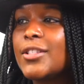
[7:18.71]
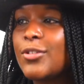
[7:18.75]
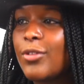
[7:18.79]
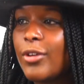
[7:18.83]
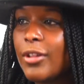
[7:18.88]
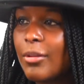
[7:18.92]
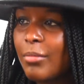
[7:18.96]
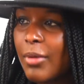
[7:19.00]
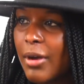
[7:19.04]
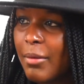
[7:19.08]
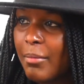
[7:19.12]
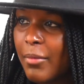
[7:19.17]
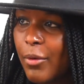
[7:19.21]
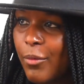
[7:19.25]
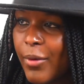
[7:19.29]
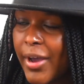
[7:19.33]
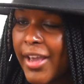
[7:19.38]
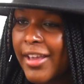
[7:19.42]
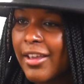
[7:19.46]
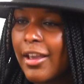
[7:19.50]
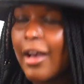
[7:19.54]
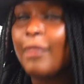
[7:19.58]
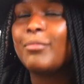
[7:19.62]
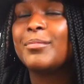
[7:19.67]
it's all about my
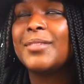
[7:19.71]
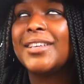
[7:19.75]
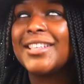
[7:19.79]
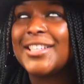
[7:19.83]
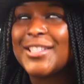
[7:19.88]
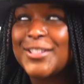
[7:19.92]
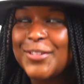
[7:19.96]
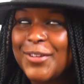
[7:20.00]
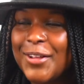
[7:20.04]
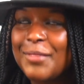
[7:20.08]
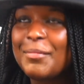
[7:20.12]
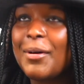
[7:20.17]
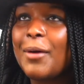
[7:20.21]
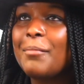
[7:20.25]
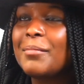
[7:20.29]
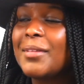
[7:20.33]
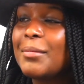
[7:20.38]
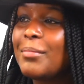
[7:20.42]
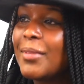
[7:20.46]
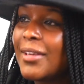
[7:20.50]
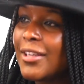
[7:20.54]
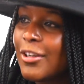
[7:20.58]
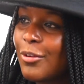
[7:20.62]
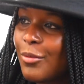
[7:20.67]
wife. I mean, it's all about
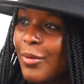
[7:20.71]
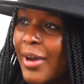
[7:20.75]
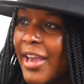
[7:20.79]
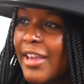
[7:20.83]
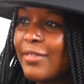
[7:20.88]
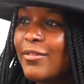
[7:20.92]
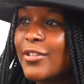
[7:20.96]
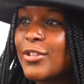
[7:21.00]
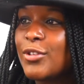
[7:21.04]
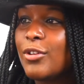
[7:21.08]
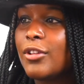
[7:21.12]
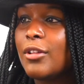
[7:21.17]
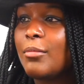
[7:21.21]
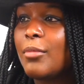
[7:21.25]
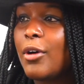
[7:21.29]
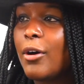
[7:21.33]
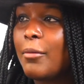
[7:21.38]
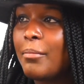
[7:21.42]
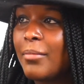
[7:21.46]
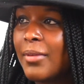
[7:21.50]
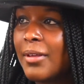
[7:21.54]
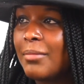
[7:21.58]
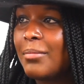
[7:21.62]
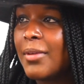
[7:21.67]
me being a wife. It's all
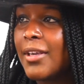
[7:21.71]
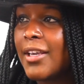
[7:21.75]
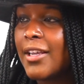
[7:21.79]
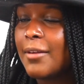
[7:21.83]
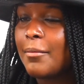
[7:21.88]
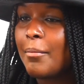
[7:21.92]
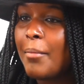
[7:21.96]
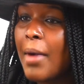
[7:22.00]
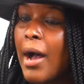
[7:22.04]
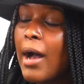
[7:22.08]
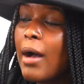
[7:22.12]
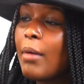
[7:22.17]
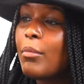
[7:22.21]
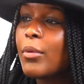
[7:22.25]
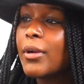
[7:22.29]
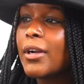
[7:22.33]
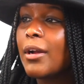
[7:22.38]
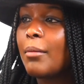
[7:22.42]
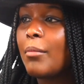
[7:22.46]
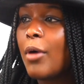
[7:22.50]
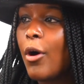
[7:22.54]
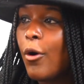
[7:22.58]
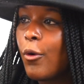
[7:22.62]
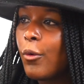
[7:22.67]
about me being a mom when
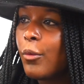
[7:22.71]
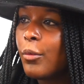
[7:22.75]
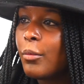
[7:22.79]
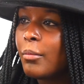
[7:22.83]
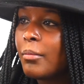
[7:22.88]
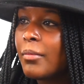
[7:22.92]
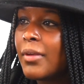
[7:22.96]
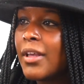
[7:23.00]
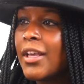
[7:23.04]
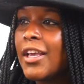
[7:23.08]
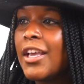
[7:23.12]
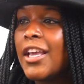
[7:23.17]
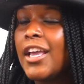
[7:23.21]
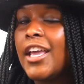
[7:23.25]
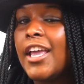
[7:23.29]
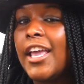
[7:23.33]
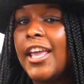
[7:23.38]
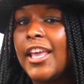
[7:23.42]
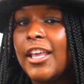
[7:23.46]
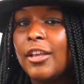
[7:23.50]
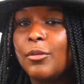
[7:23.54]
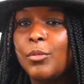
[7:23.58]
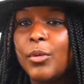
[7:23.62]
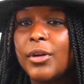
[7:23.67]
I'm home.
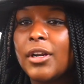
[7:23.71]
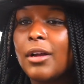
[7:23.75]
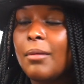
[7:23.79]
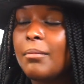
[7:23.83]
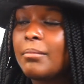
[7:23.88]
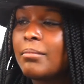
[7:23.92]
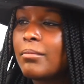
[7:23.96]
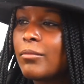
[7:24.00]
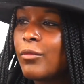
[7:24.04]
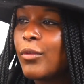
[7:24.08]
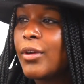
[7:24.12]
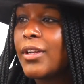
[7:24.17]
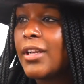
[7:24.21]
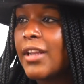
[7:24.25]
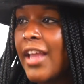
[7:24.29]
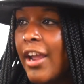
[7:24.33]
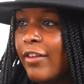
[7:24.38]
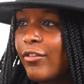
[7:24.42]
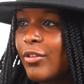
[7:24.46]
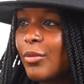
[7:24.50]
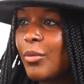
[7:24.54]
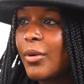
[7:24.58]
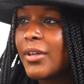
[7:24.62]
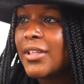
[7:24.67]
And when
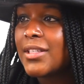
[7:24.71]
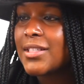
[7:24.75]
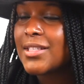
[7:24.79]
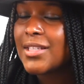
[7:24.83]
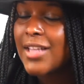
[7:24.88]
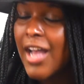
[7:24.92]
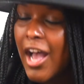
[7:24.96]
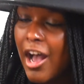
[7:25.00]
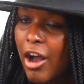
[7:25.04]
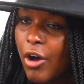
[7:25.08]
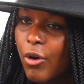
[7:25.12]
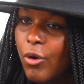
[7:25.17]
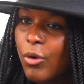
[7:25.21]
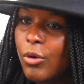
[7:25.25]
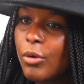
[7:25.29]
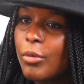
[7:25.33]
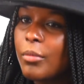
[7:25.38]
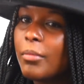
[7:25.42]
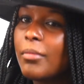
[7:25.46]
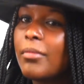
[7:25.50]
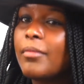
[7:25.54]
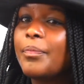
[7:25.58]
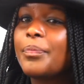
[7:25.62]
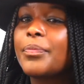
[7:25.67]
everyone is not
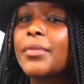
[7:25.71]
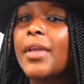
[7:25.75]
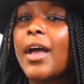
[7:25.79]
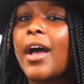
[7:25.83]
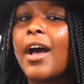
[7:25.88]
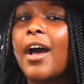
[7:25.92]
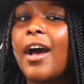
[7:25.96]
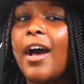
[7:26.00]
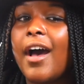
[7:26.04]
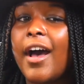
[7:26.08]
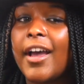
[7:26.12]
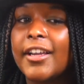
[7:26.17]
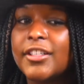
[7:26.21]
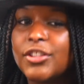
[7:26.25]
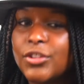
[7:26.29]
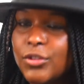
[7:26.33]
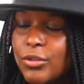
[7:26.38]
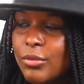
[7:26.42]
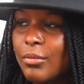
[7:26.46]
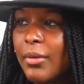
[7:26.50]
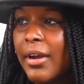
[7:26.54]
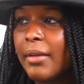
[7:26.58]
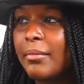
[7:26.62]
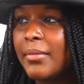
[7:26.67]
home, I
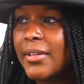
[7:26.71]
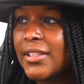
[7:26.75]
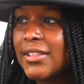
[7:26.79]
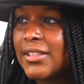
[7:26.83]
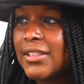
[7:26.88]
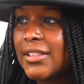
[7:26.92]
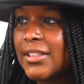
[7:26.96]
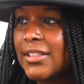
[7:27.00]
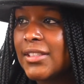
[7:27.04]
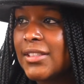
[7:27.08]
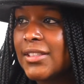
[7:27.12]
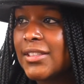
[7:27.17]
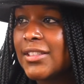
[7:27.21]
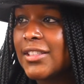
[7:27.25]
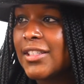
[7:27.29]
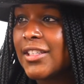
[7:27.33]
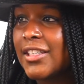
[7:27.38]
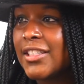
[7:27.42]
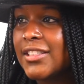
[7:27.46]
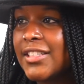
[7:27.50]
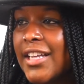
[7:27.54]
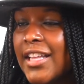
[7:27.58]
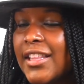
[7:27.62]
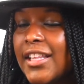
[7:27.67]
do my business.
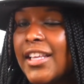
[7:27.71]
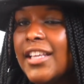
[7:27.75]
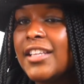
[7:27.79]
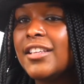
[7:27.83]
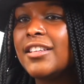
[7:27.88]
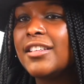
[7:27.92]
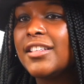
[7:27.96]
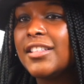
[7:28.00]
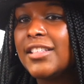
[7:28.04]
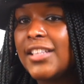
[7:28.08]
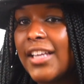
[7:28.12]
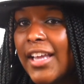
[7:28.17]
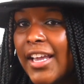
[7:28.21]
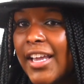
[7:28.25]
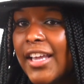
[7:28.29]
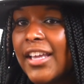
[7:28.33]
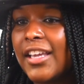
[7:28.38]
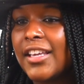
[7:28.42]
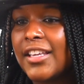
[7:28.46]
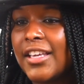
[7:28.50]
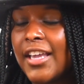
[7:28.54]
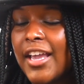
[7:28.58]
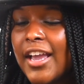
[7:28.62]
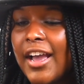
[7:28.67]
Because at the end of the
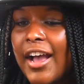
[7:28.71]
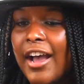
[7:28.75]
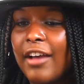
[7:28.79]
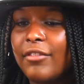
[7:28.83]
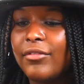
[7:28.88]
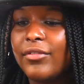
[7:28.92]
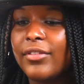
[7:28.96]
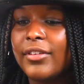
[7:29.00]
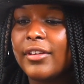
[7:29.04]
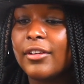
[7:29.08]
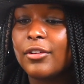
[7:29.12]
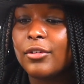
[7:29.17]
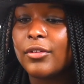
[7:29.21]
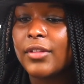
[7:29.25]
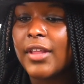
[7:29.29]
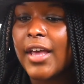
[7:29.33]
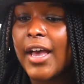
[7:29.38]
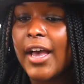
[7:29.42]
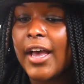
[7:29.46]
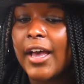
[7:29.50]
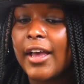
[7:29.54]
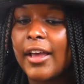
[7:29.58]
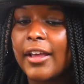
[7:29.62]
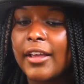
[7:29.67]
day, I feel
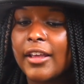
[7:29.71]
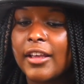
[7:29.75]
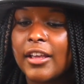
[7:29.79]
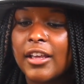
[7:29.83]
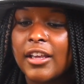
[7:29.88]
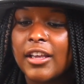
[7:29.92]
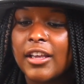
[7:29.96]
that,